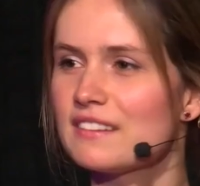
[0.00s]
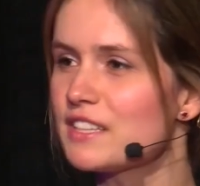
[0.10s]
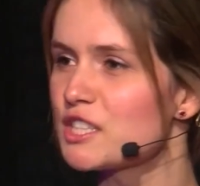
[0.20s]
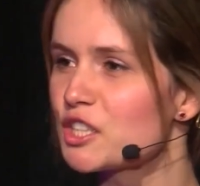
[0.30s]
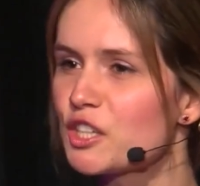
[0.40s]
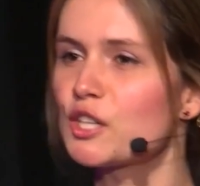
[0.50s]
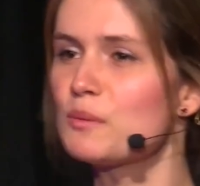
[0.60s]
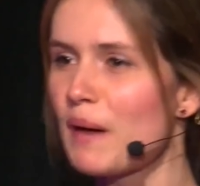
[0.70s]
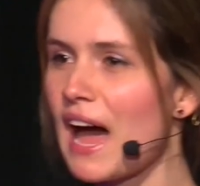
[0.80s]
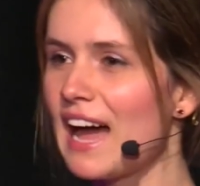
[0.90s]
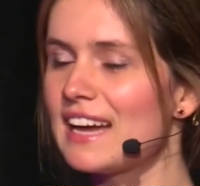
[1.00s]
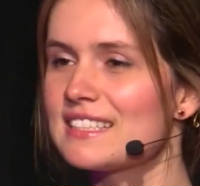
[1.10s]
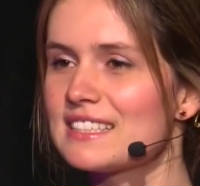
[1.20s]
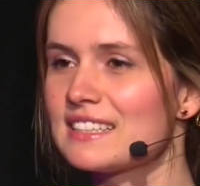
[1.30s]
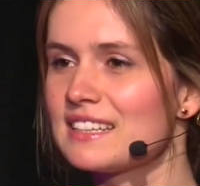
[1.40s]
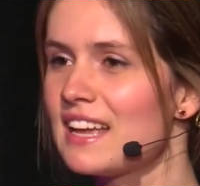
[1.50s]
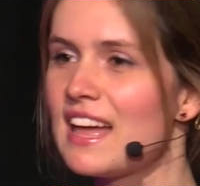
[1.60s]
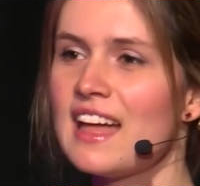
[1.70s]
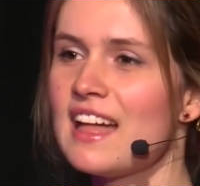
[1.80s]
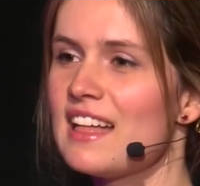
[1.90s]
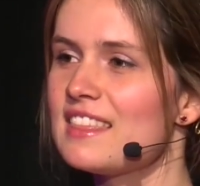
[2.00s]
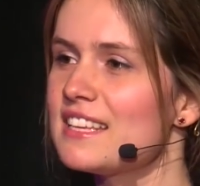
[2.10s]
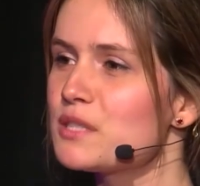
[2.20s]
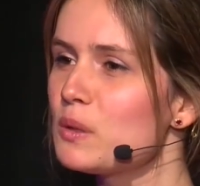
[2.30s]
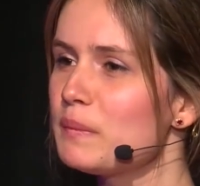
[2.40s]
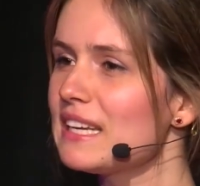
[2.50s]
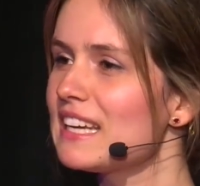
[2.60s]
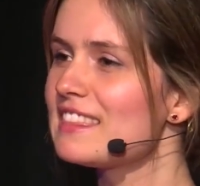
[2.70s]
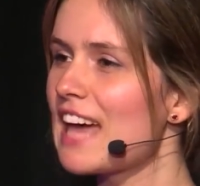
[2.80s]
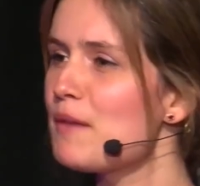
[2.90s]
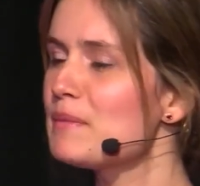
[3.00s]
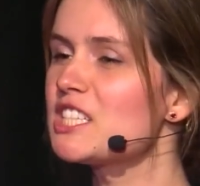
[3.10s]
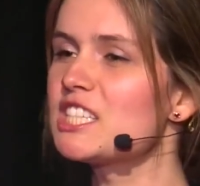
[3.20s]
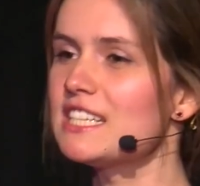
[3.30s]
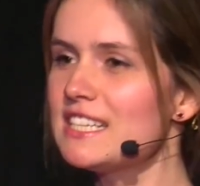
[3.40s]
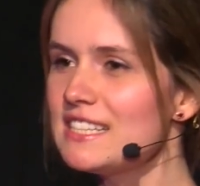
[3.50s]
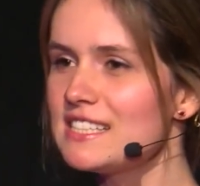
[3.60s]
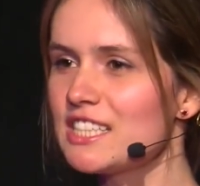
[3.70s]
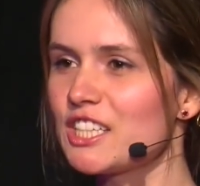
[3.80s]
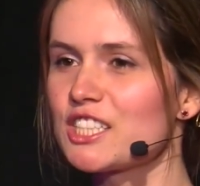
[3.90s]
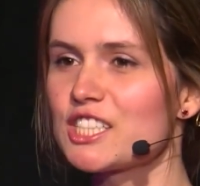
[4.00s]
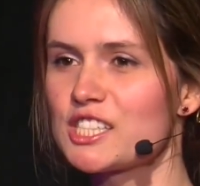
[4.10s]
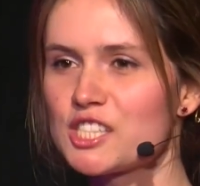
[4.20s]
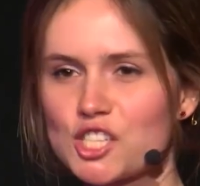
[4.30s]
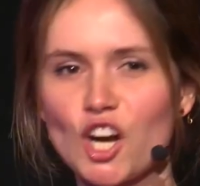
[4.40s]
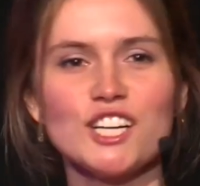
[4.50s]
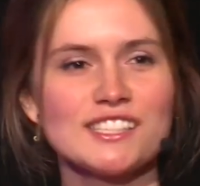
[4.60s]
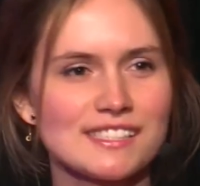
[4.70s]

if it's good or bad. This will make it that much easier to start